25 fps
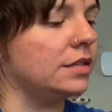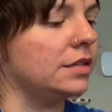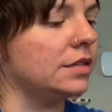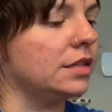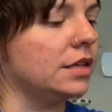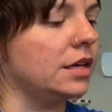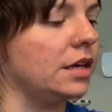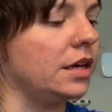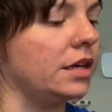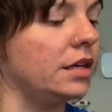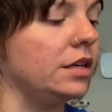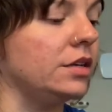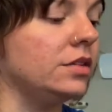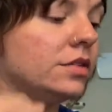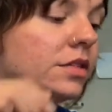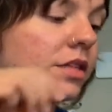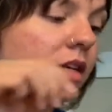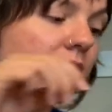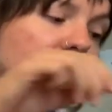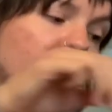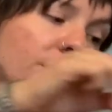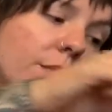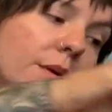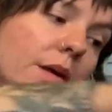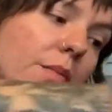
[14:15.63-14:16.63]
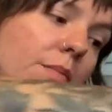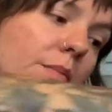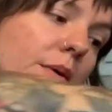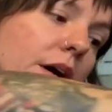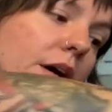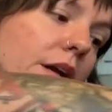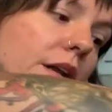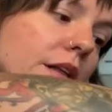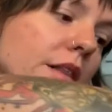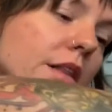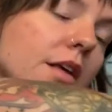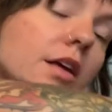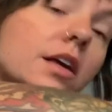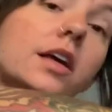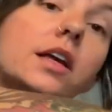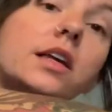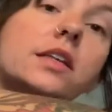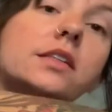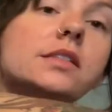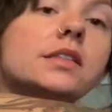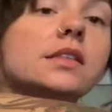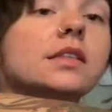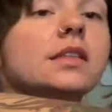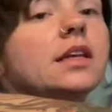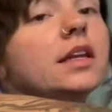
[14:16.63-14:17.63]
I used to have a big pot of this
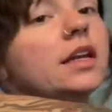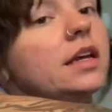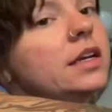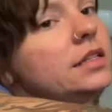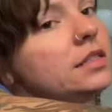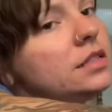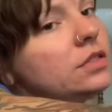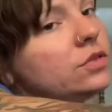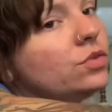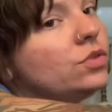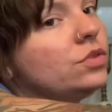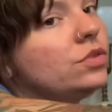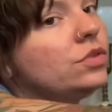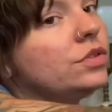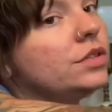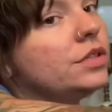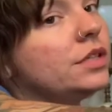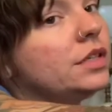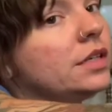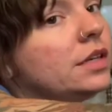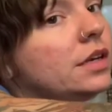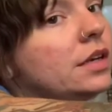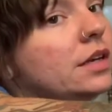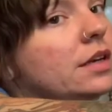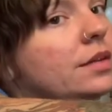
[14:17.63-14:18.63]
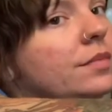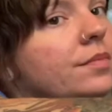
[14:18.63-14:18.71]
and then I sold it.